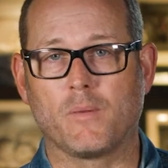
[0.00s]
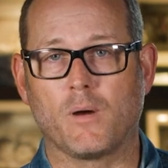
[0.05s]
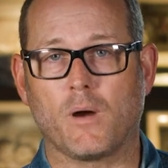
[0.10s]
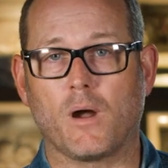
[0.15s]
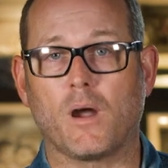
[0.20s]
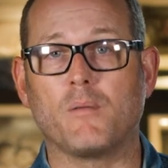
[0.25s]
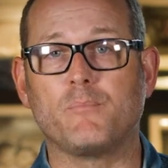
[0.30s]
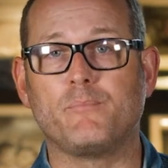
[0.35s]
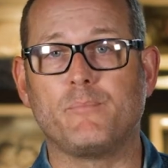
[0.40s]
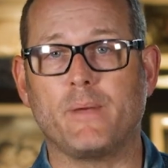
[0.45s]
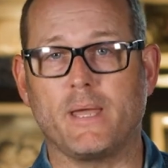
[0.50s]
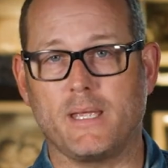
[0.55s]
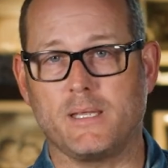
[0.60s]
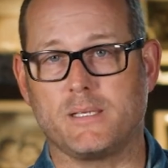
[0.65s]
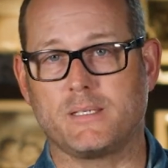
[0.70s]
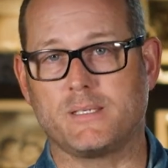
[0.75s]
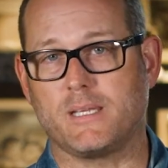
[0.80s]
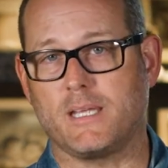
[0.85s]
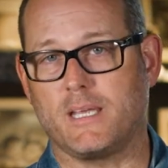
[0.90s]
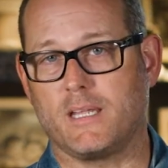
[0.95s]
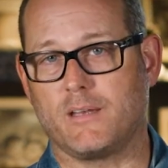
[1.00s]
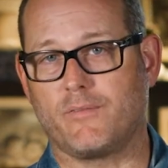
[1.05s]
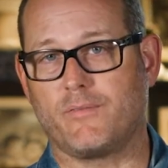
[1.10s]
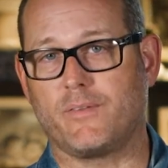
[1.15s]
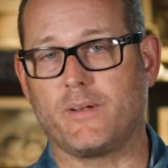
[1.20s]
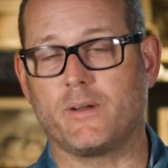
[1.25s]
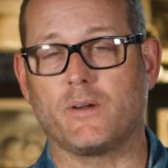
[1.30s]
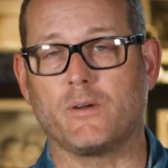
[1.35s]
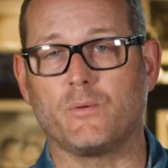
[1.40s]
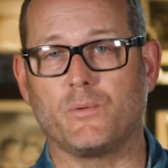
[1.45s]
are based in
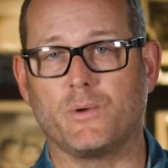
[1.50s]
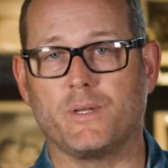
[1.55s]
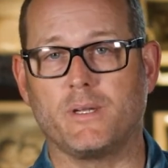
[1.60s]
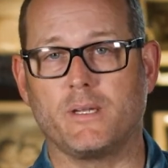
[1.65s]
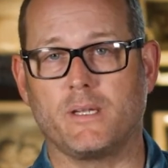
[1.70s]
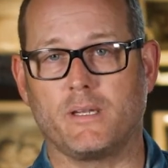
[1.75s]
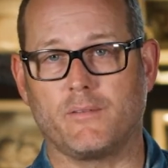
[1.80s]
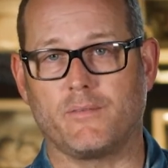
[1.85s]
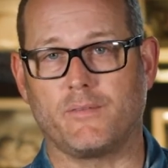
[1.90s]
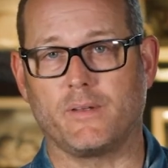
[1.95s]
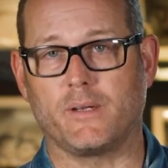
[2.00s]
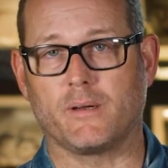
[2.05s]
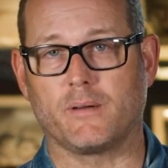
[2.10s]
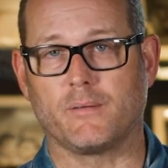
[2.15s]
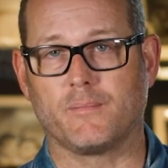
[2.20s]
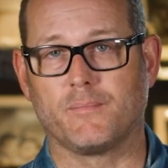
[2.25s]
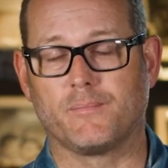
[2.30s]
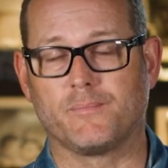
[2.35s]
fear and rooted in fear.